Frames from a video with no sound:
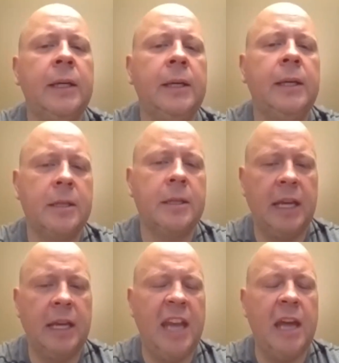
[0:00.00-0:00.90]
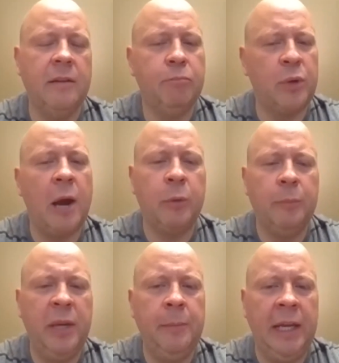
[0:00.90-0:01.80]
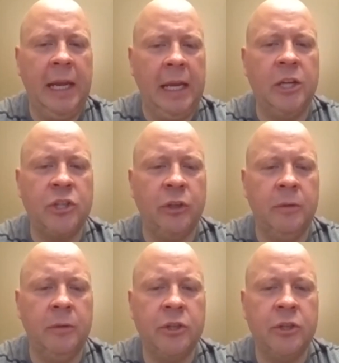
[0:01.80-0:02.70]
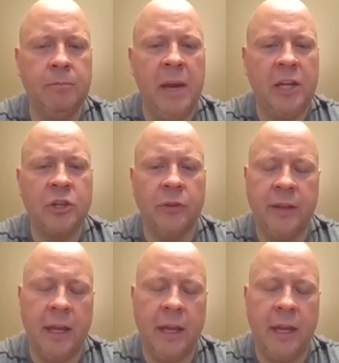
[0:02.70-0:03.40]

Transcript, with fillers: Mm-hmm. Again, proper PPE should should make sure that